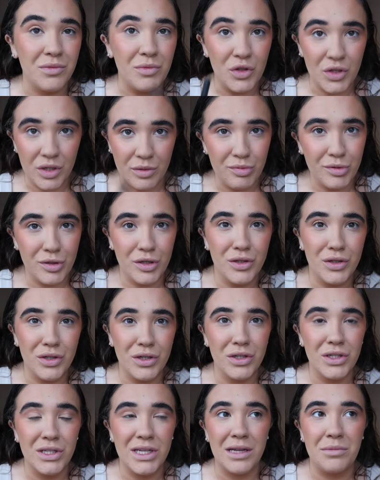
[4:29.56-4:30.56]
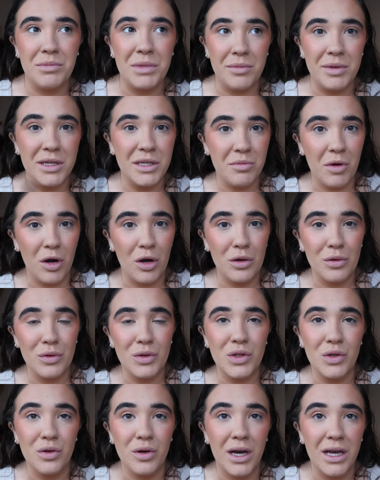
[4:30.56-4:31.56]
The music producer said maybe tomorrow,
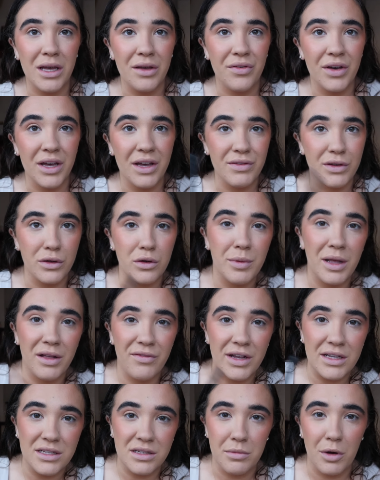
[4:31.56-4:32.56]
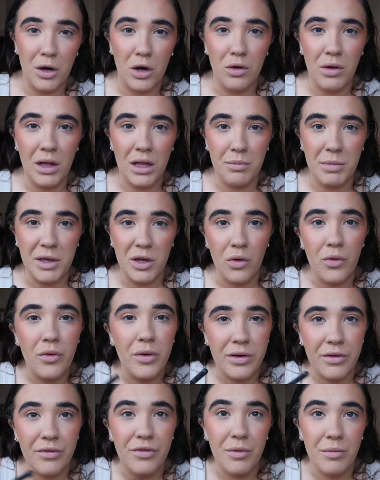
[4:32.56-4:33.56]
so if I have to go to Belfast tomorrow, I'll be
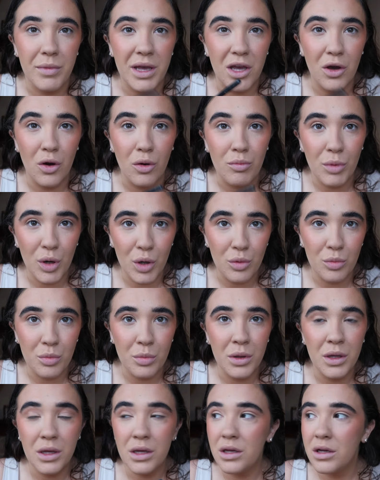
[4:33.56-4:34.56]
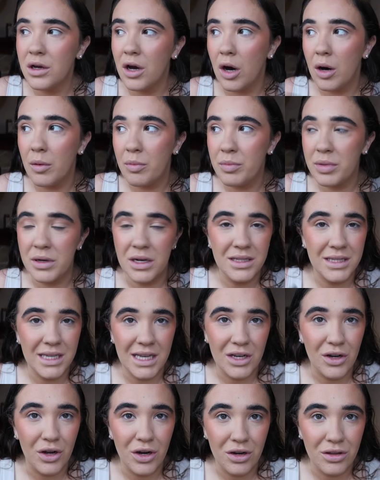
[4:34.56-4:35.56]
going from my home up, and it's
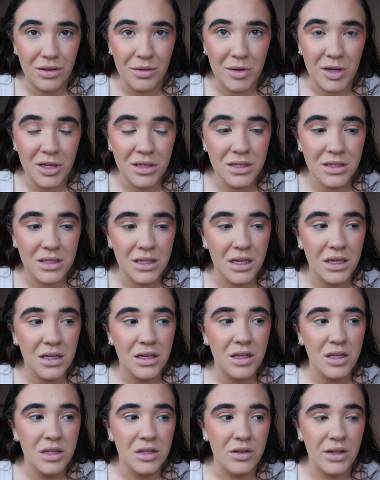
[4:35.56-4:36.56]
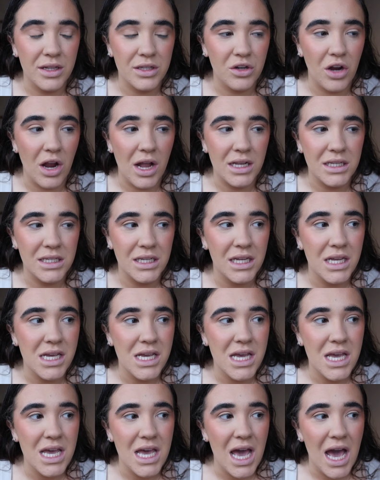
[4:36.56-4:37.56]
like an hour in the bus, so that's grand.
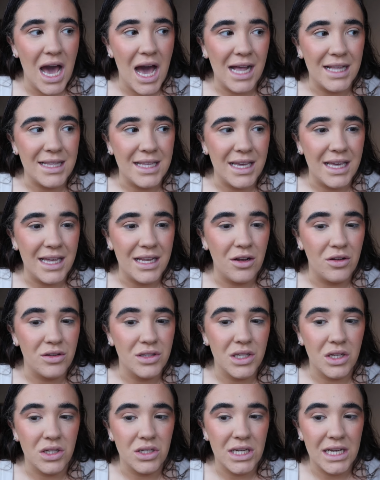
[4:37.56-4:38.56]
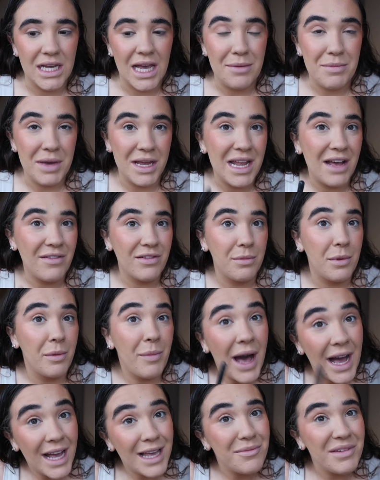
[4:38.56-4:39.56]
And then on Sunday, I might have to be
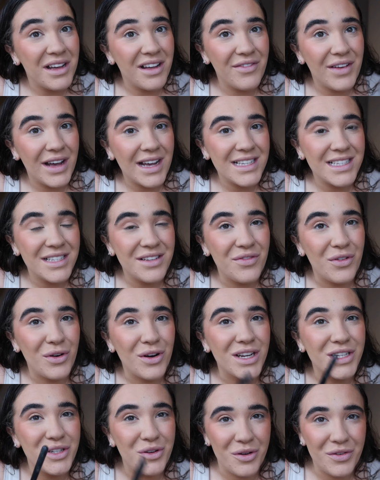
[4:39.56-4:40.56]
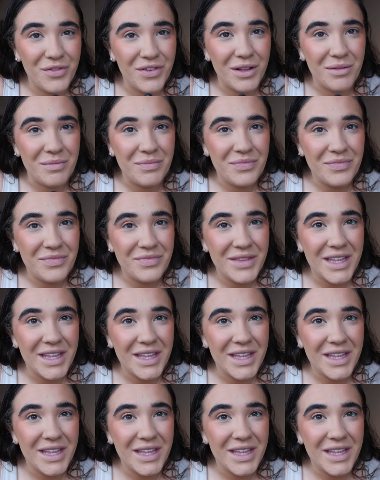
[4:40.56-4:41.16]
back in Belfast for a short film,